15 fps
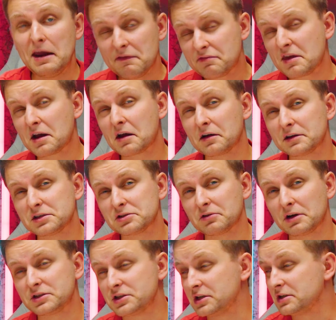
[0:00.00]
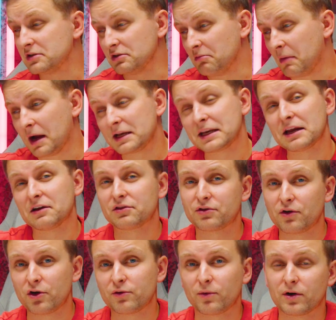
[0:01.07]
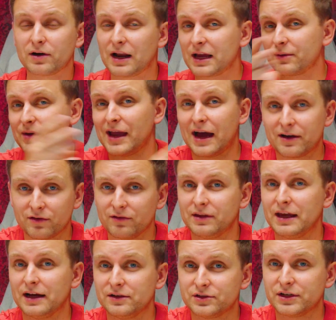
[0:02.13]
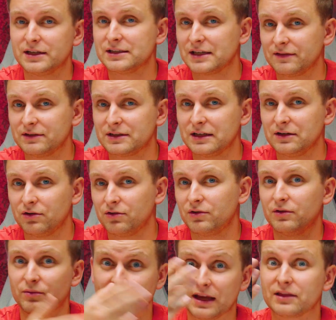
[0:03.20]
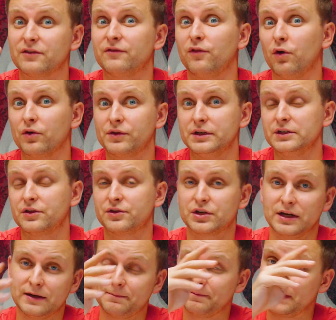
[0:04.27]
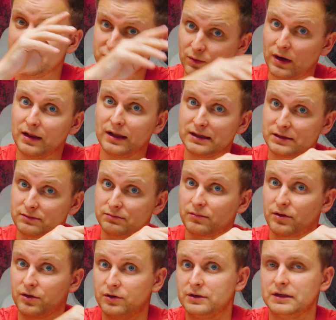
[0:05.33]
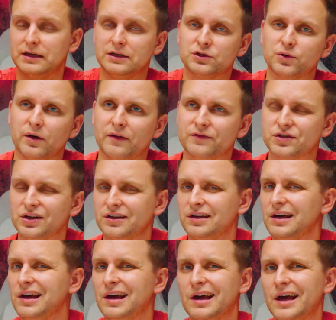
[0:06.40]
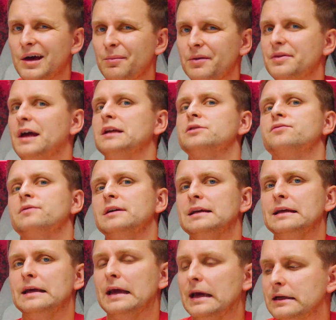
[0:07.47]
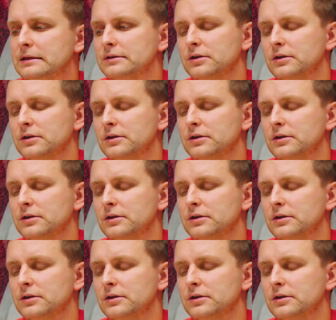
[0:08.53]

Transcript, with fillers: If they're gonna stretch it, you might get a third one like we had on the LGA 1700. We get the 14th gen as well as 13 and 12th gen, but that's really it.